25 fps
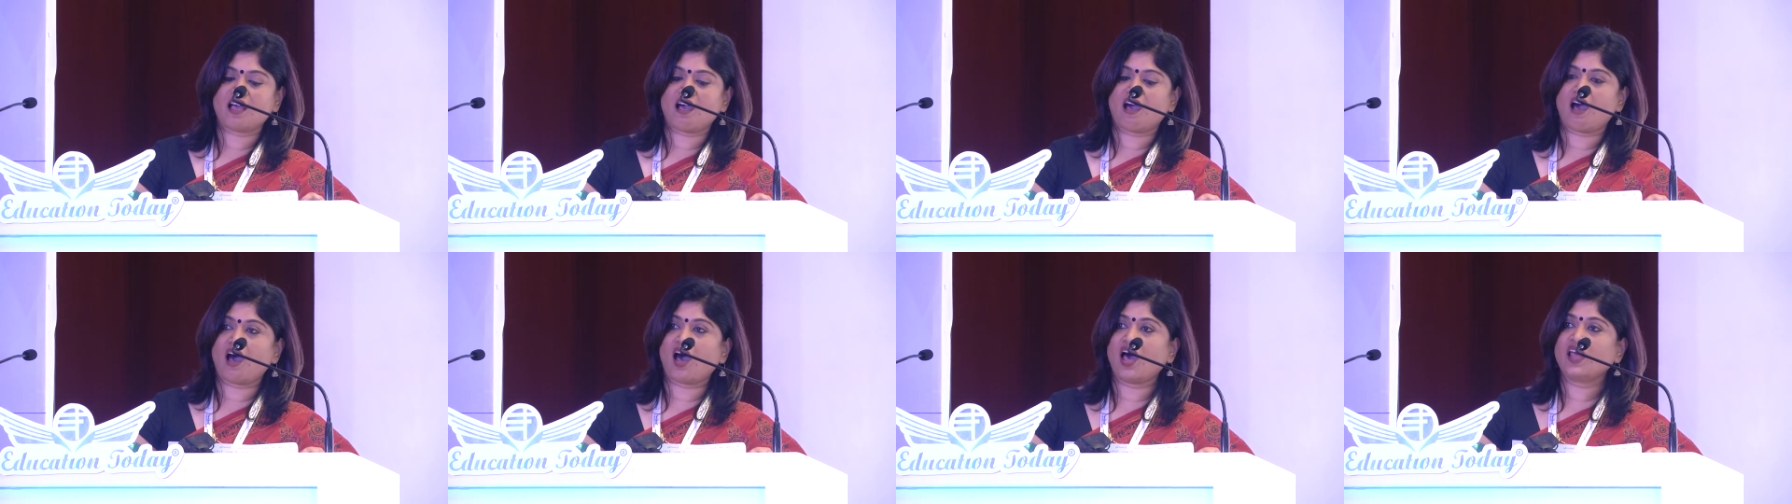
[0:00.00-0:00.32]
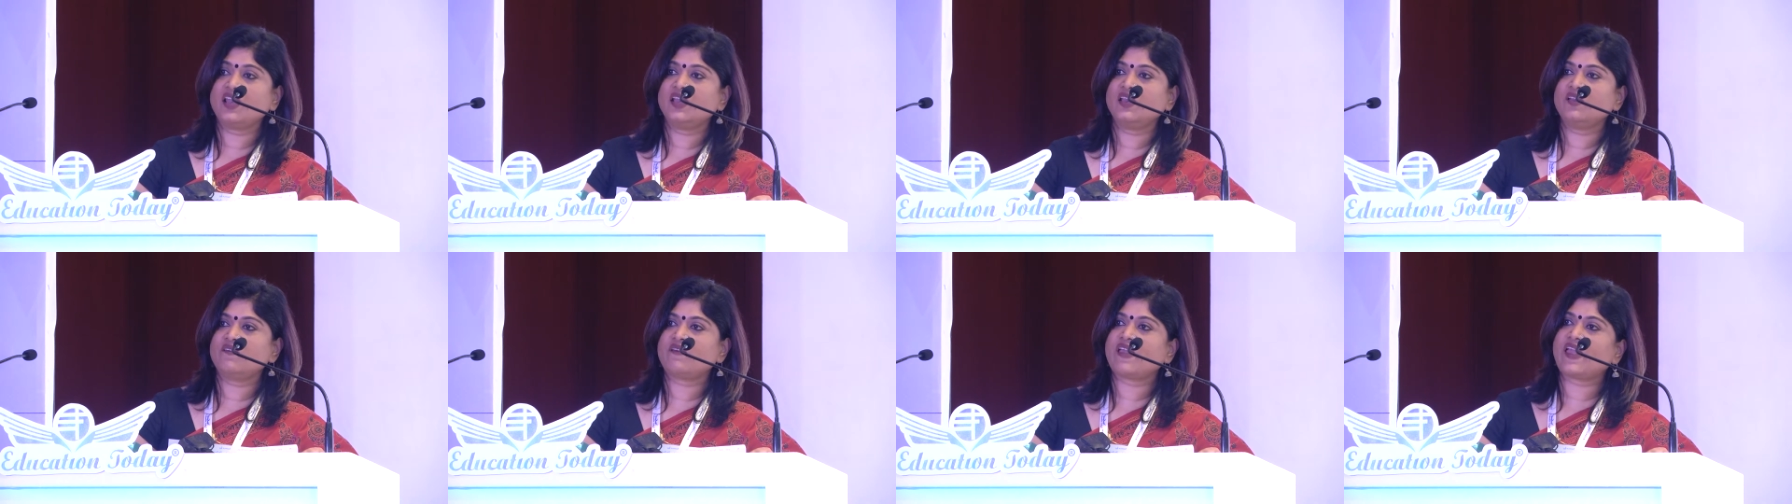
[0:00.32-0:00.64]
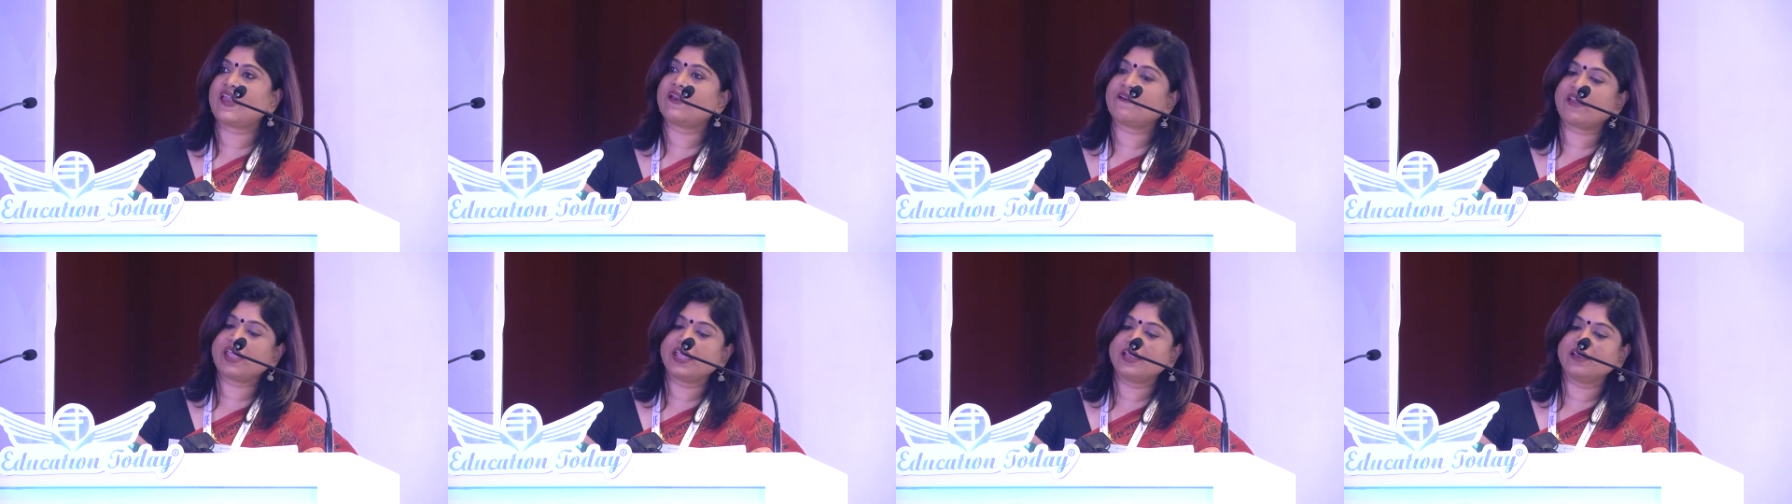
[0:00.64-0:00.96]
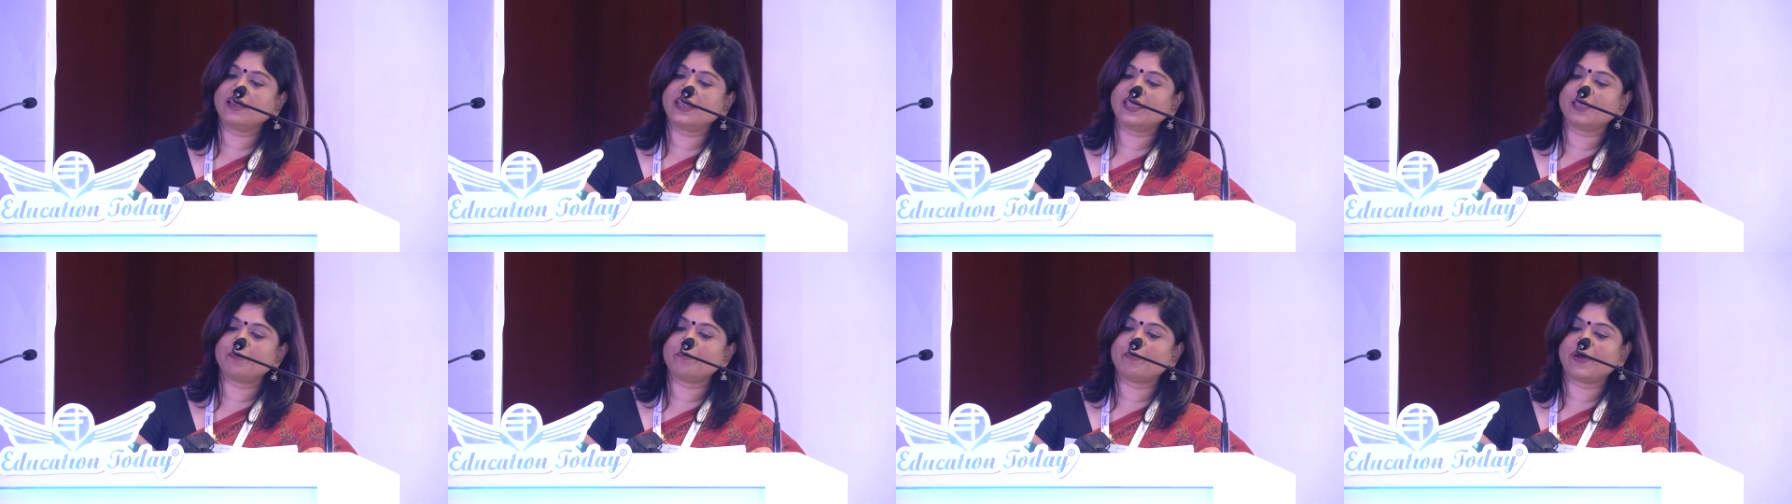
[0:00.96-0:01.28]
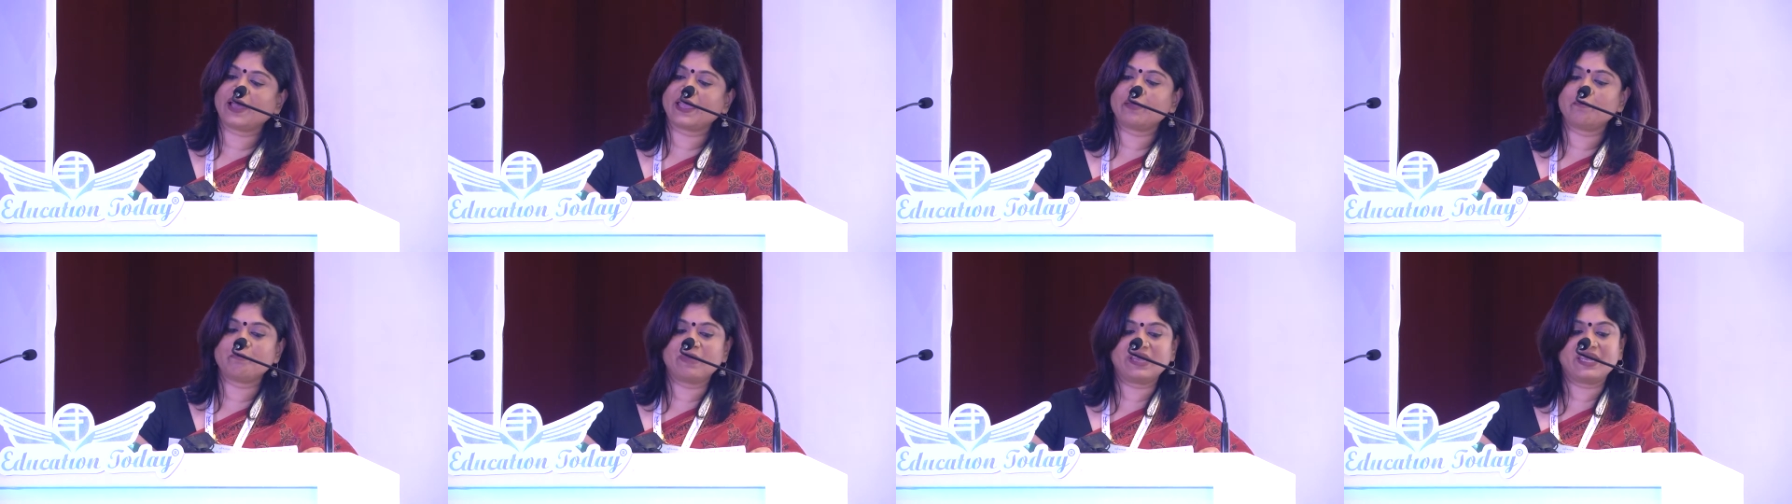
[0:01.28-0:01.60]
unerringly
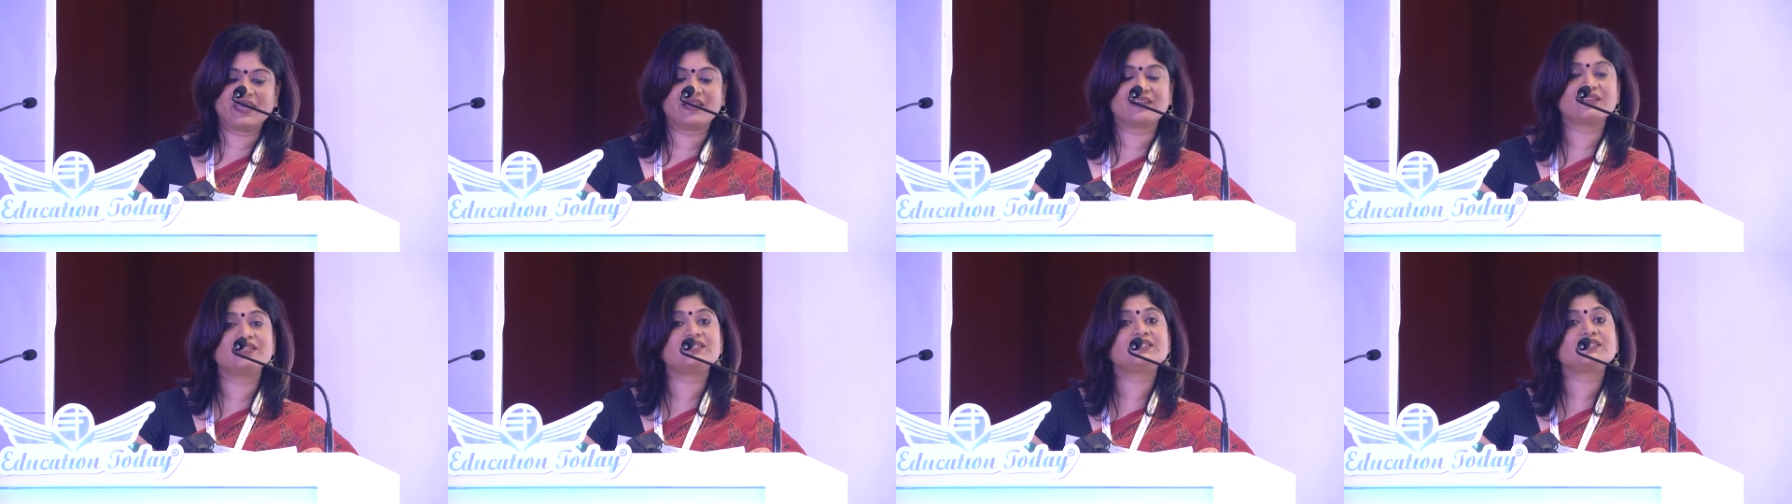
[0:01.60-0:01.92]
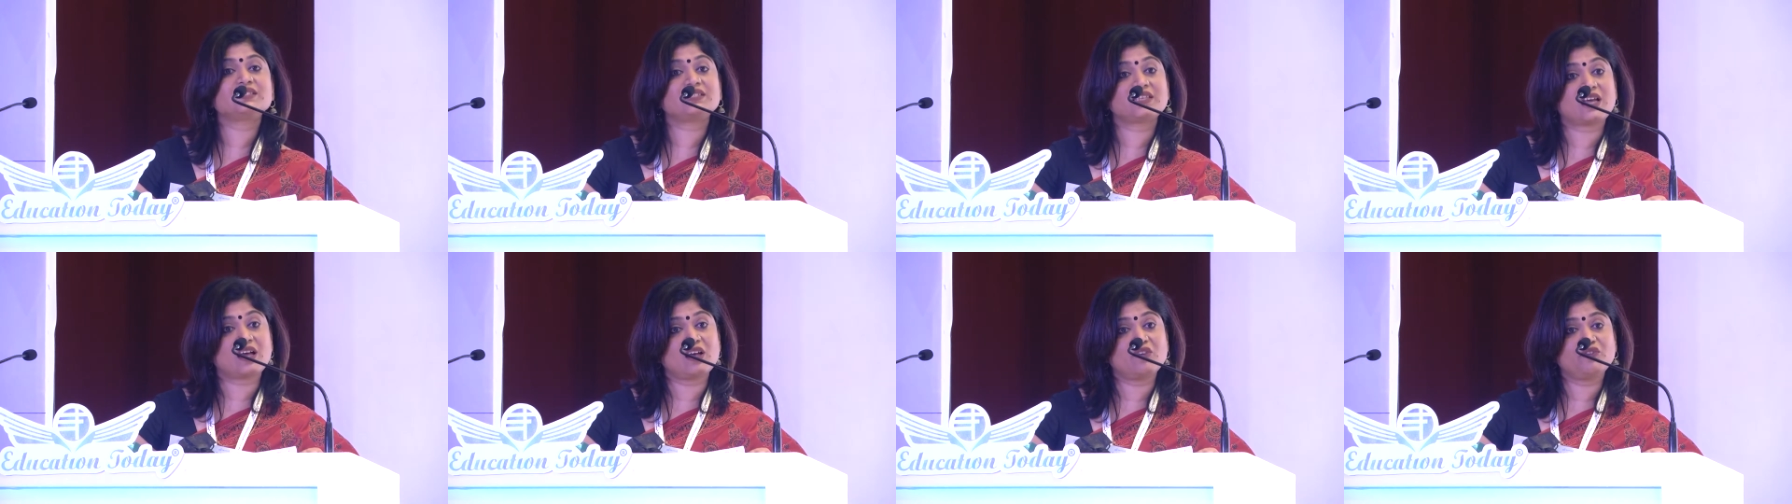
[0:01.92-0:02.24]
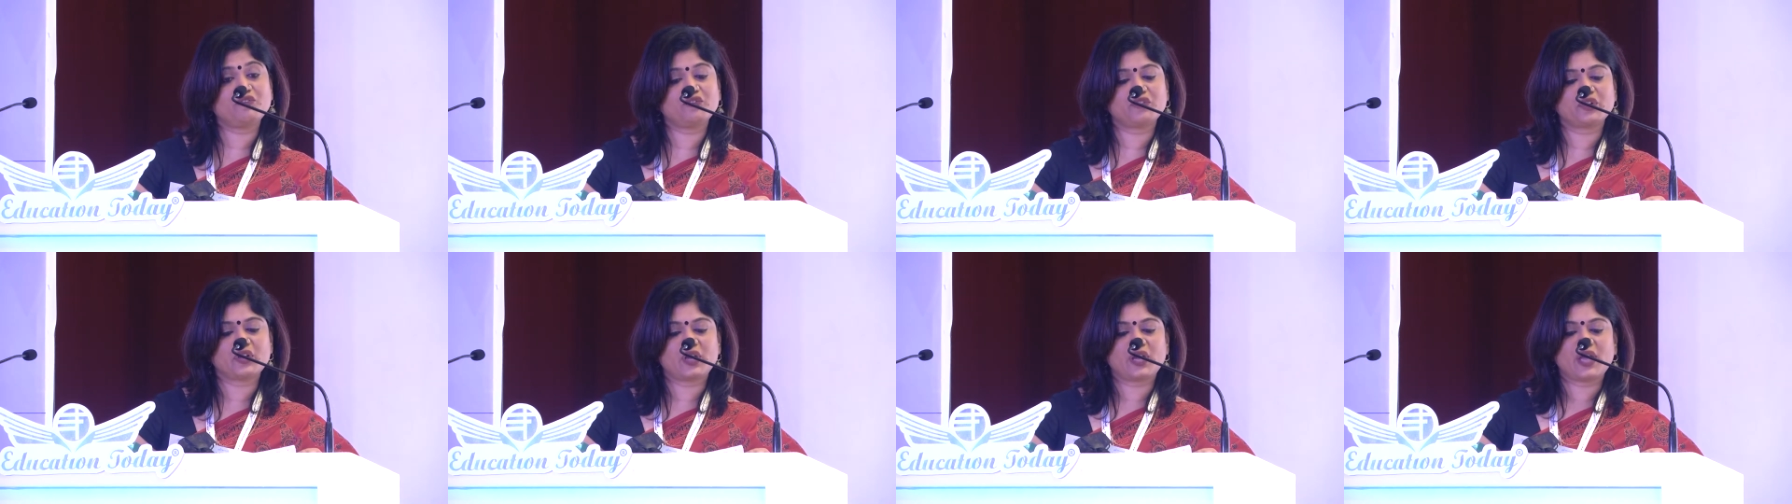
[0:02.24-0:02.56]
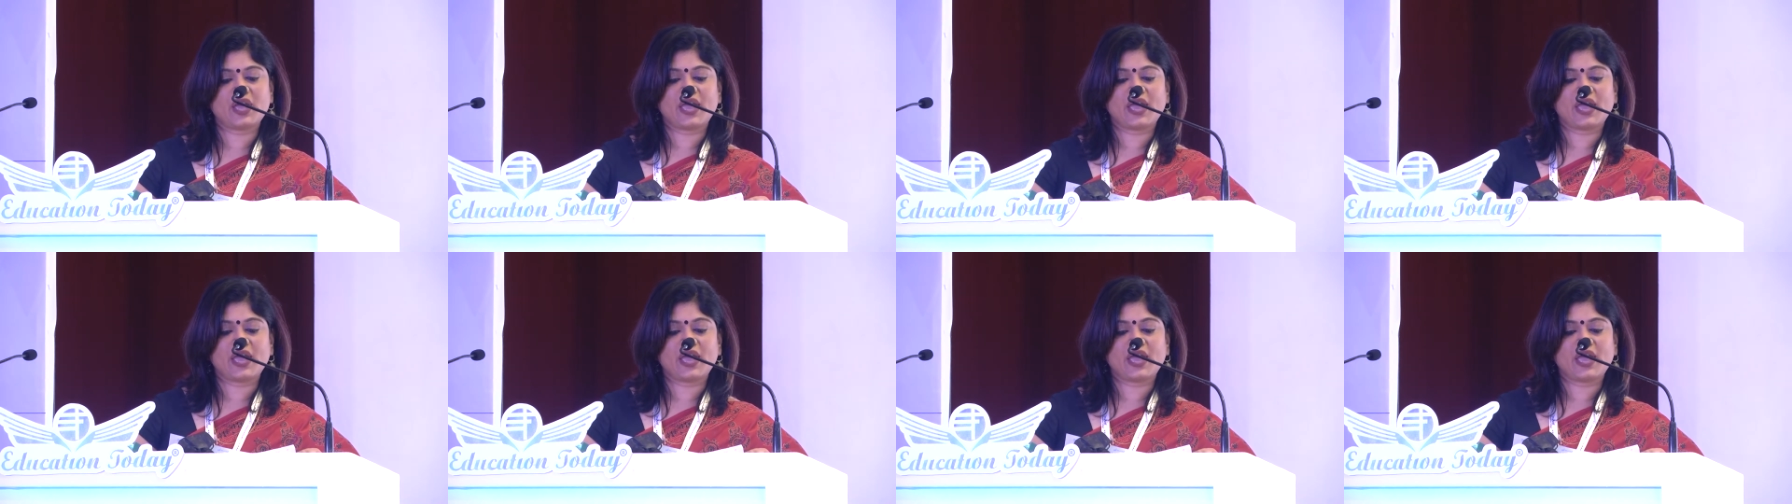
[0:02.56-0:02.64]
by medical staff,